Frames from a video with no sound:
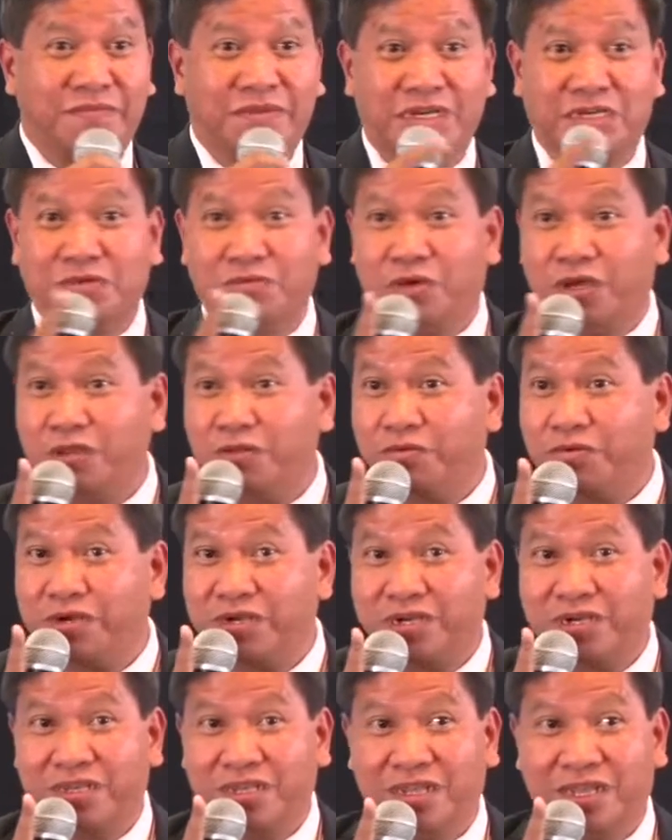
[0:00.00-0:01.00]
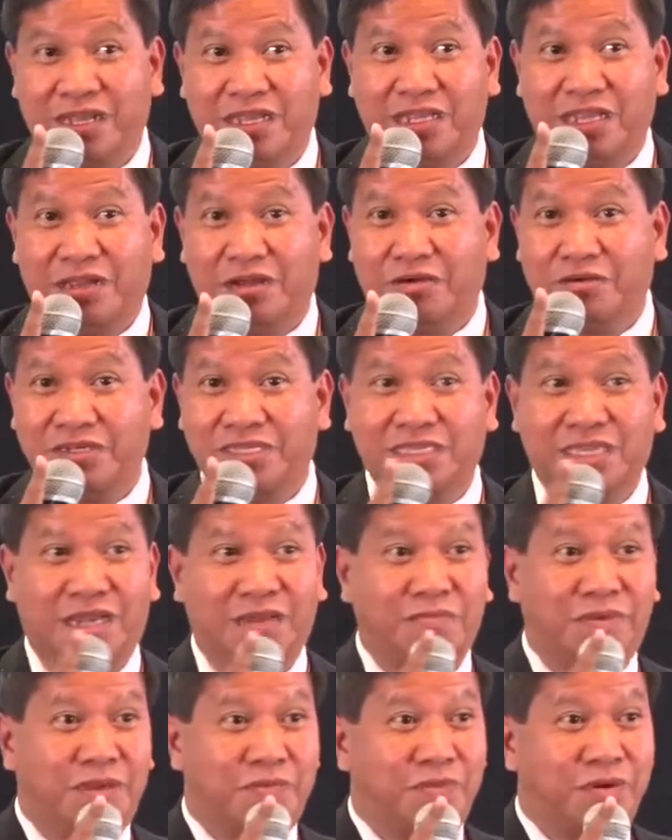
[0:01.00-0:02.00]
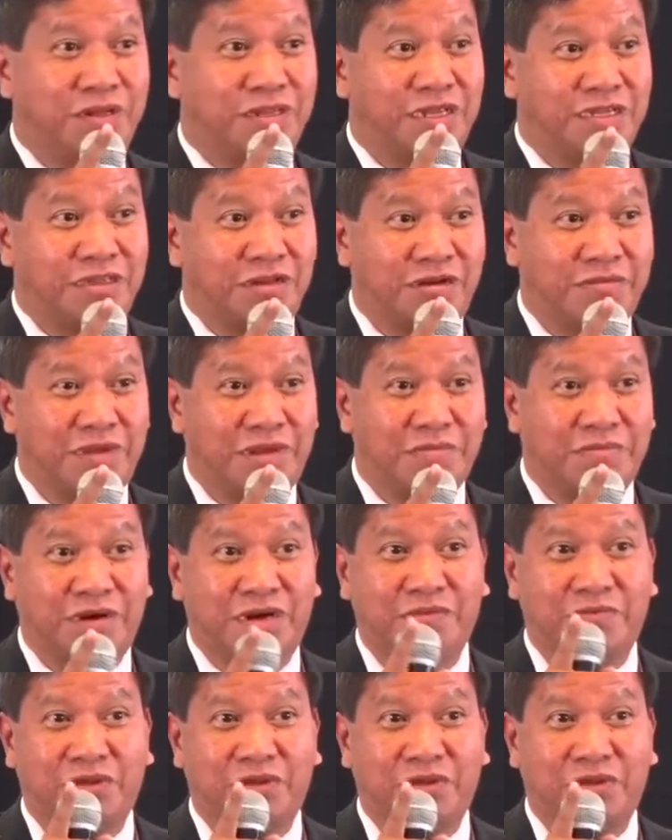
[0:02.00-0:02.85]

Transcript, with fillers: there's one word that I always tell people that to remember,